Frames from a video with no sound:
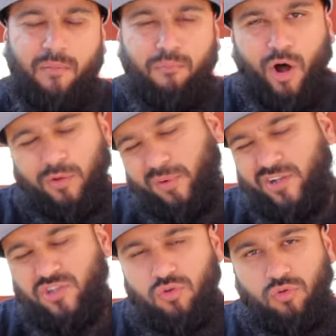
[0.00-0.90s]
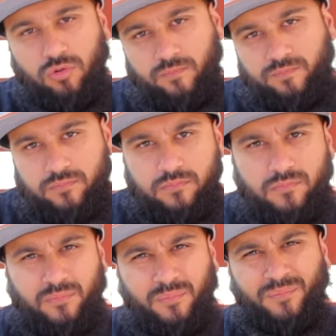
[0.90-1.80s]
I'm bald, but it's cool.
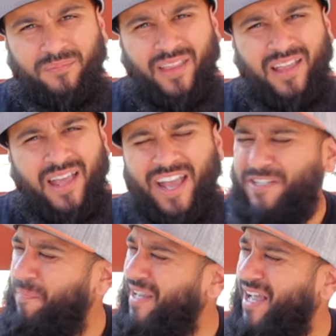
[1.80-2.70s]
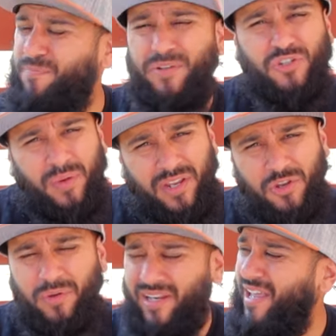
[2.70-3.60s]
It's because between
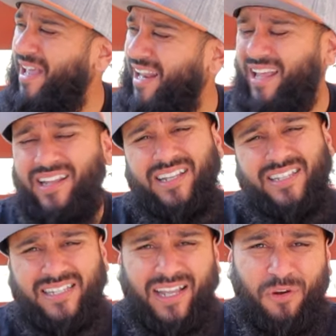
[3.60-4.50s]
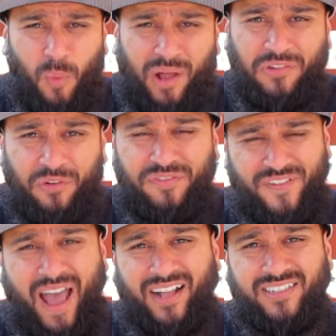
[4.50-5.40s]
you and me, and this is like a well-known
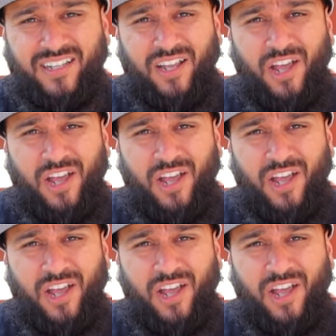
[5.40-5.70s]
fact,